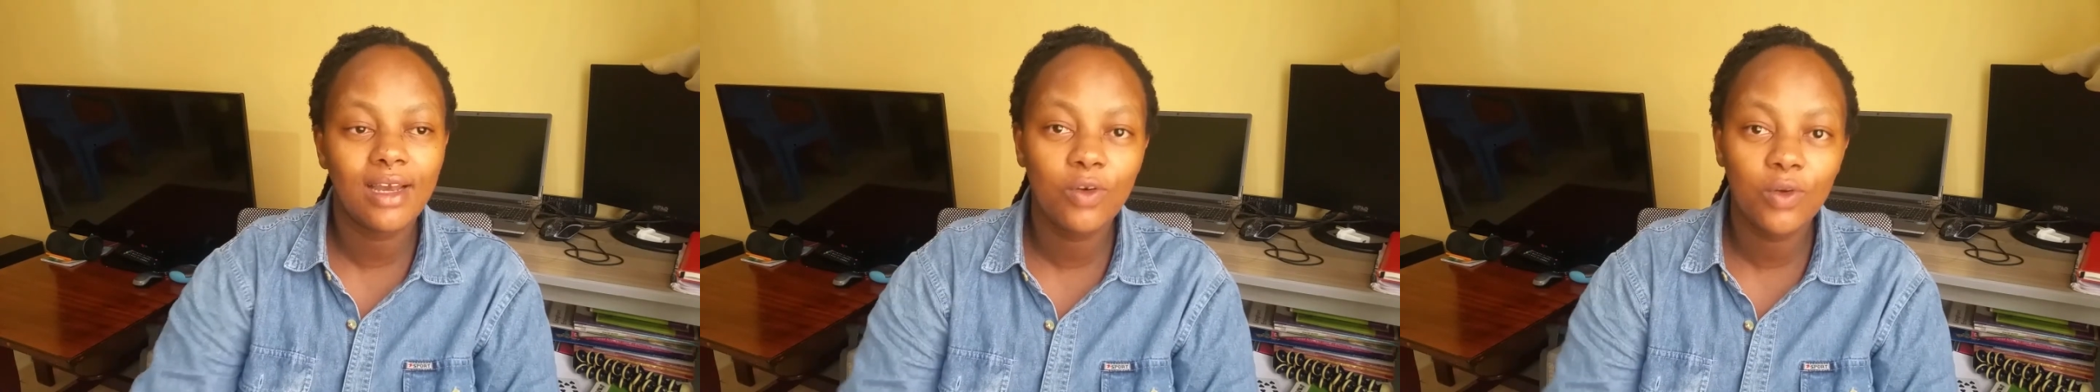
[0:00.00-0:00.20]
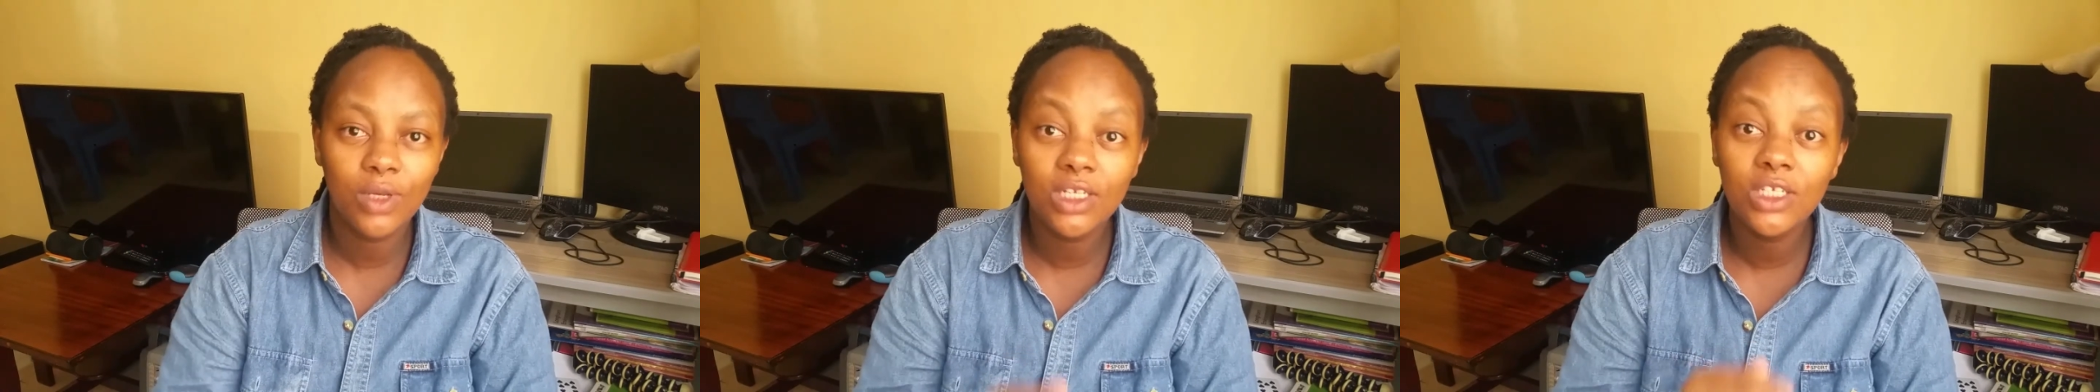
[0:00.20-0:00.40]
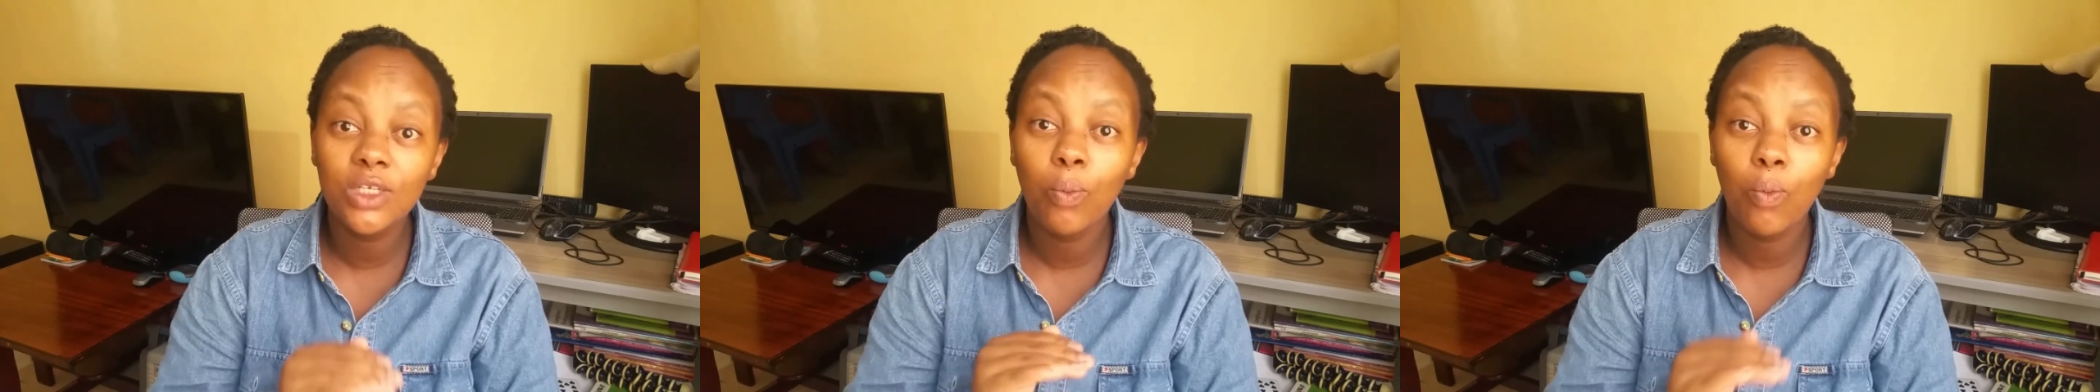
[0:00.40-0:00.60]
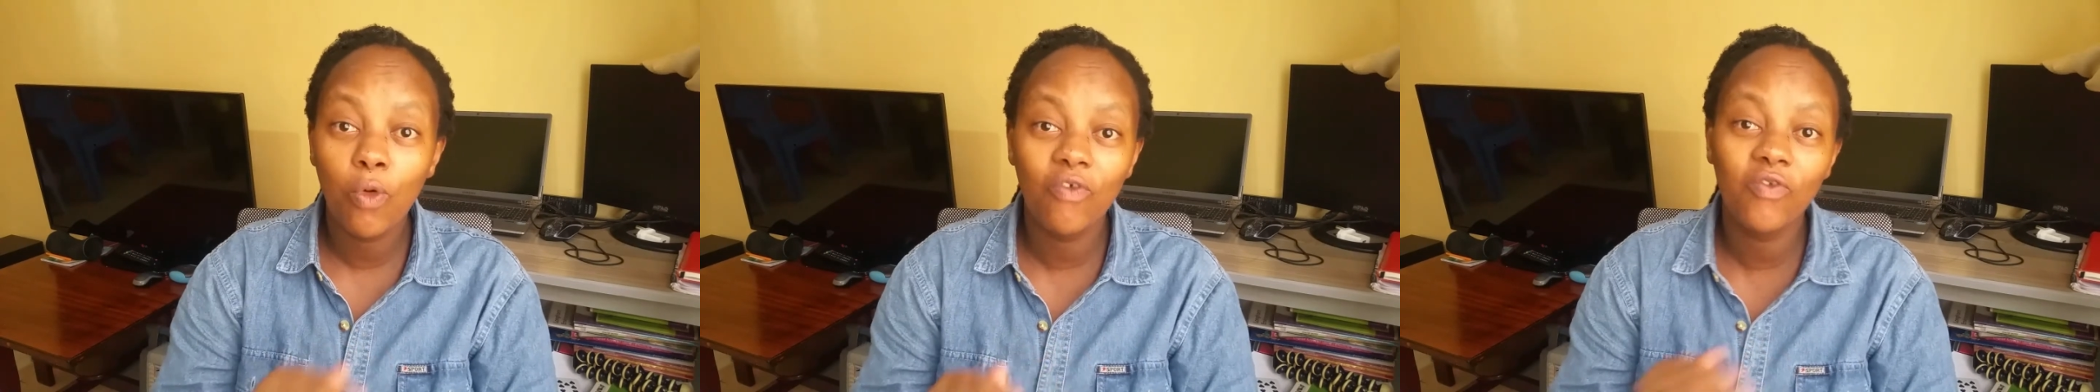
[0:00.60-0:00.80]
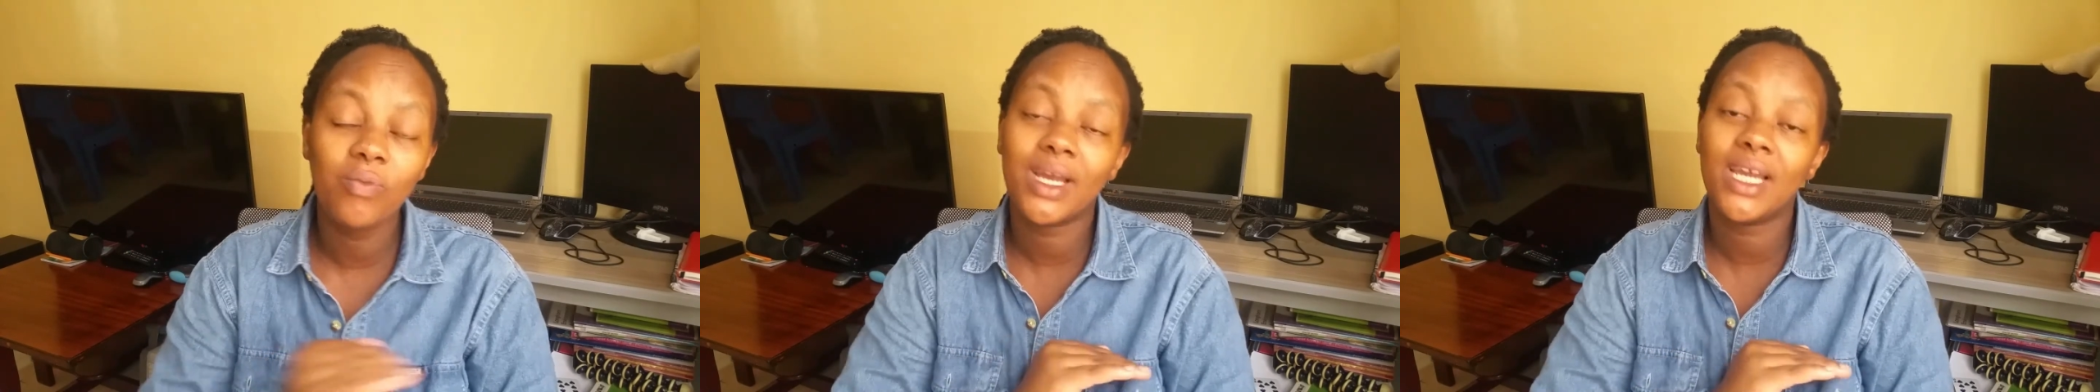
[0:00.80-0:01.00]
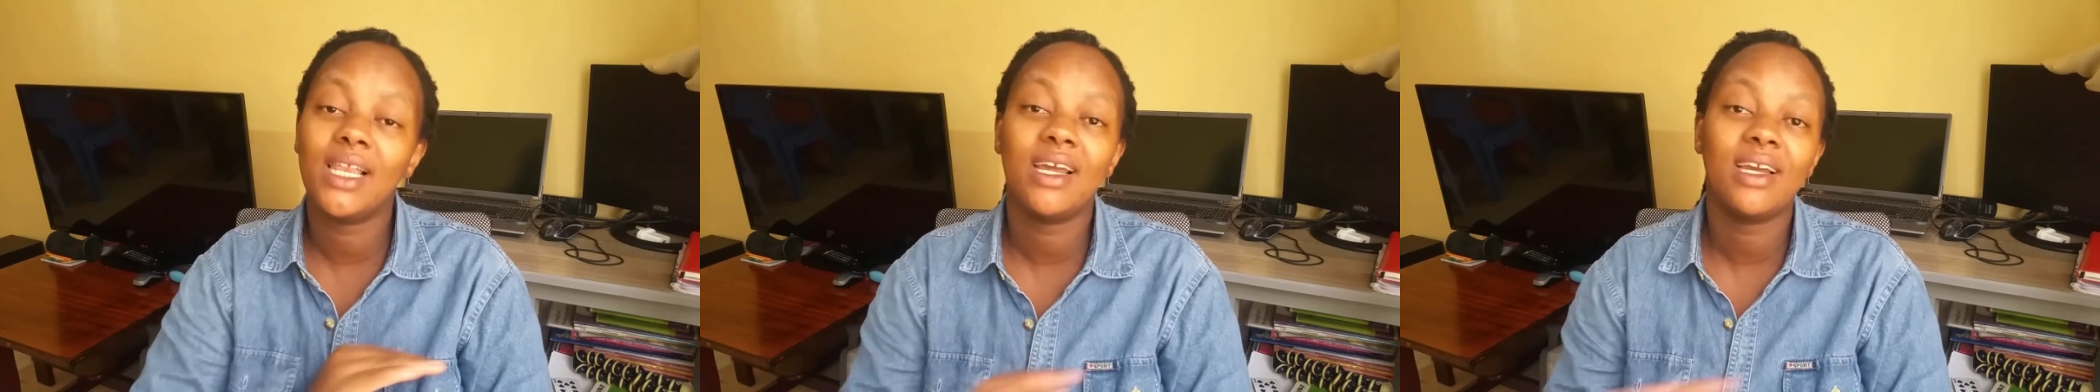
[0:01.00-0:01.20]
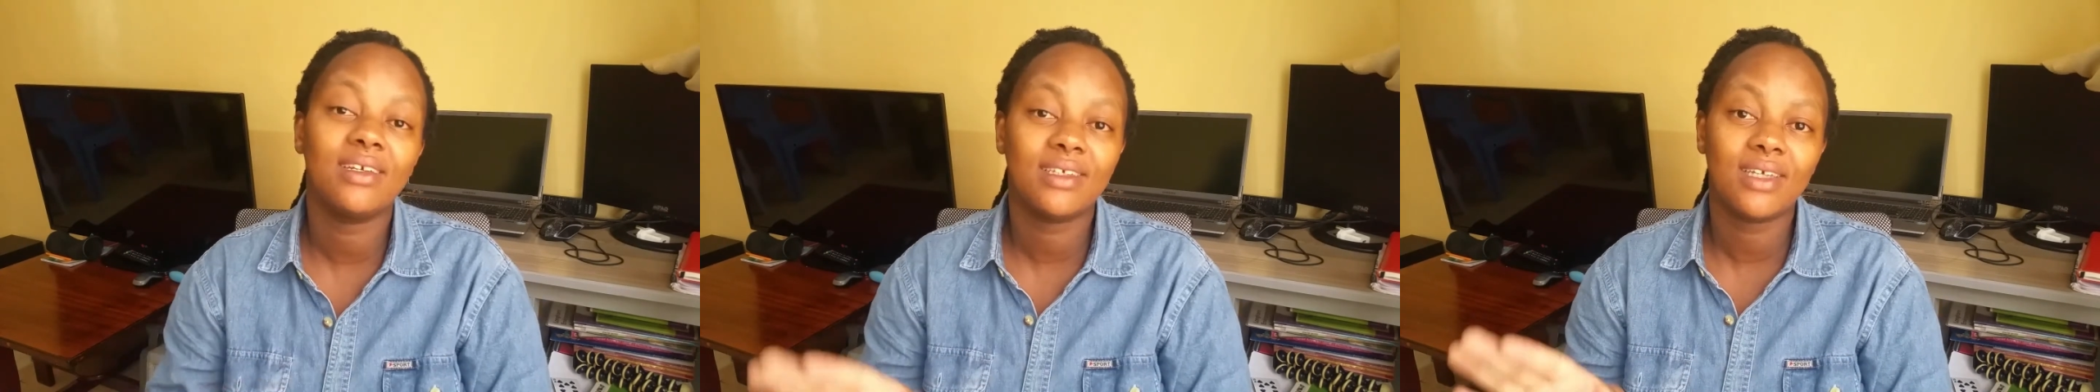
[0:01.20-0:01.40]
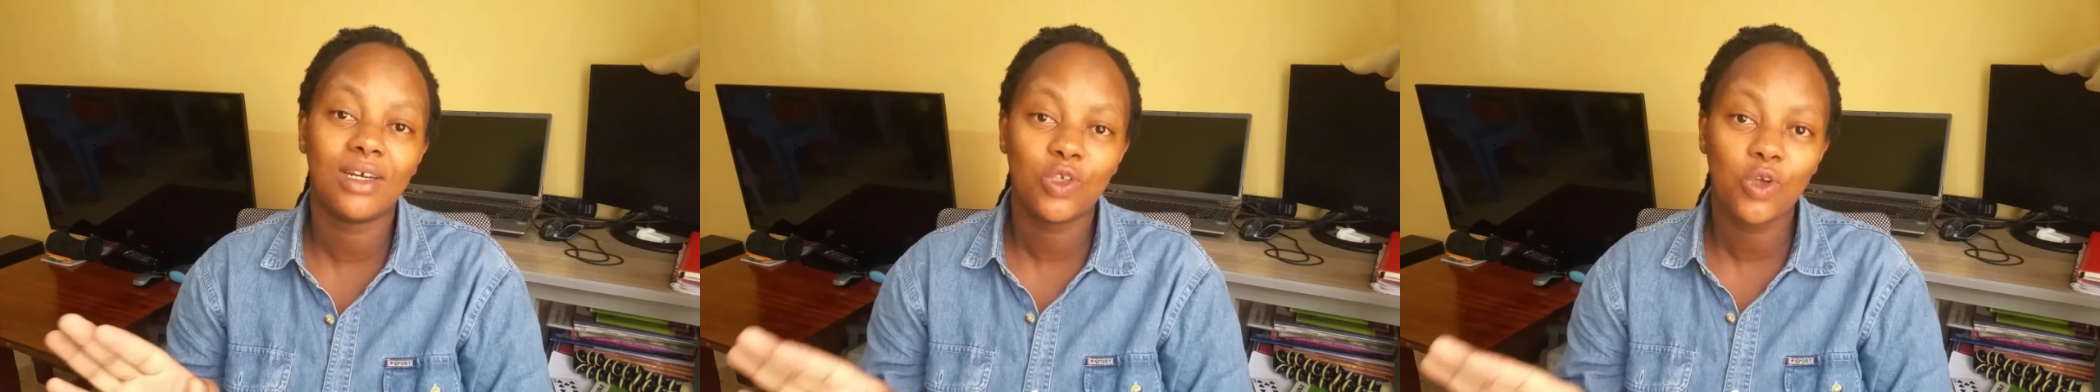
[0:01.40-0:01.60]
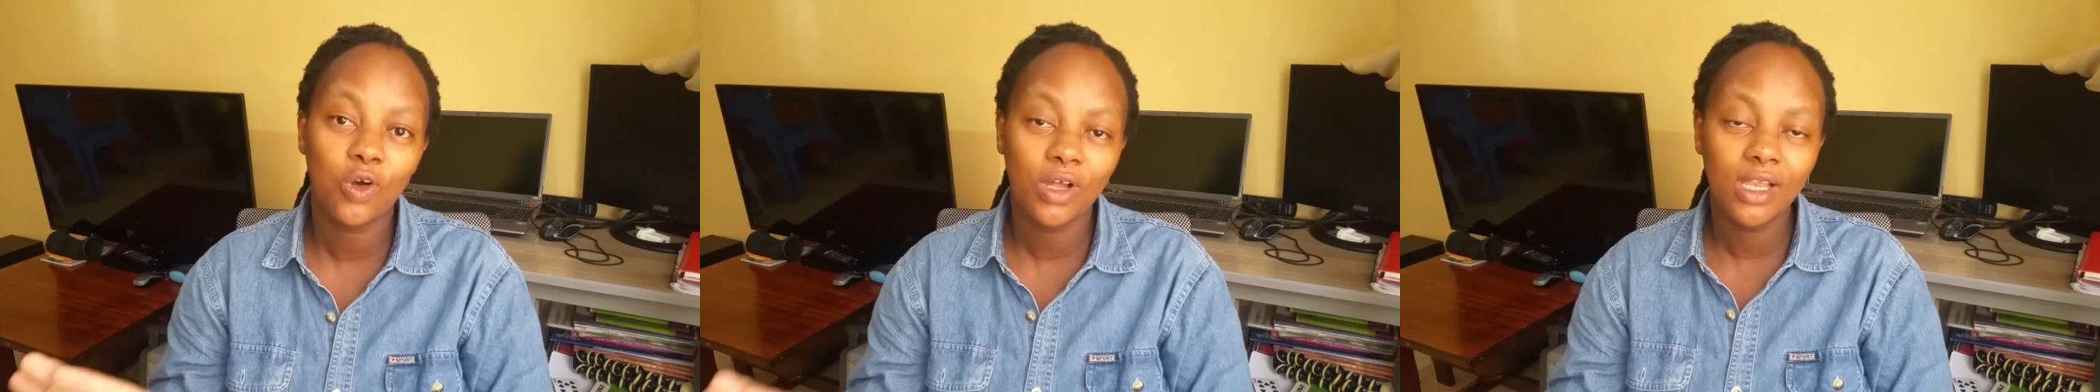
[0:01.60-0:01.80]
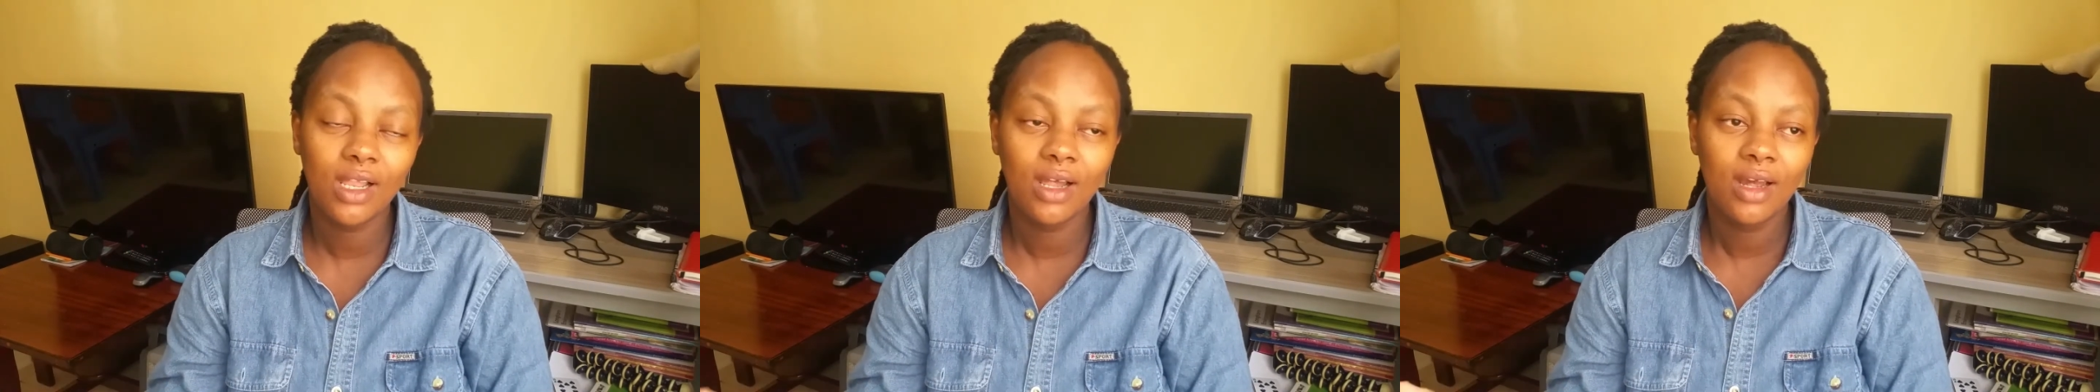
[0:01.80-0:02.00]
I couldn't move my legs at
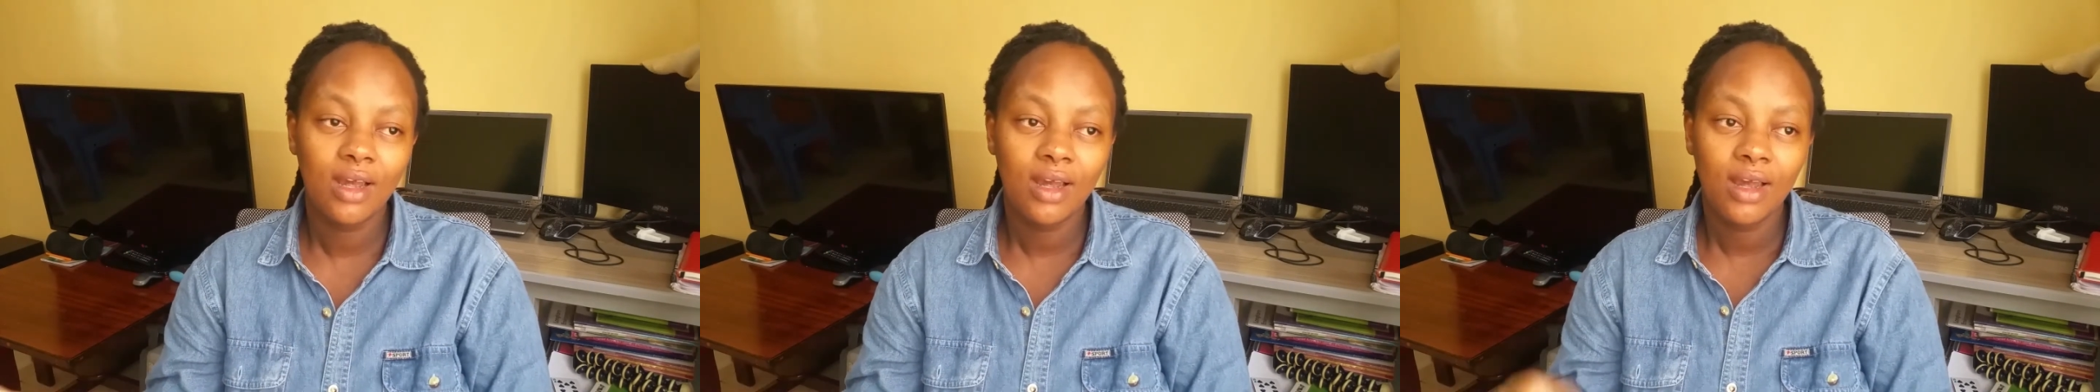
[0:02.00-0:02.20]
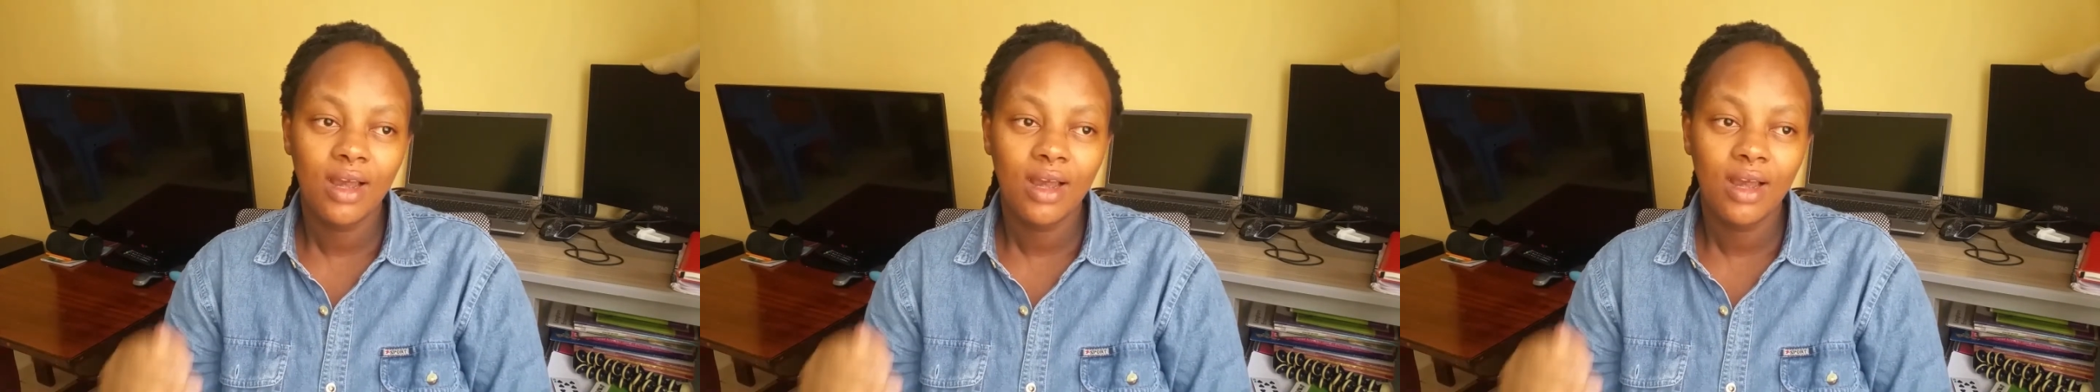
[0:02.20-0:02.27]
all.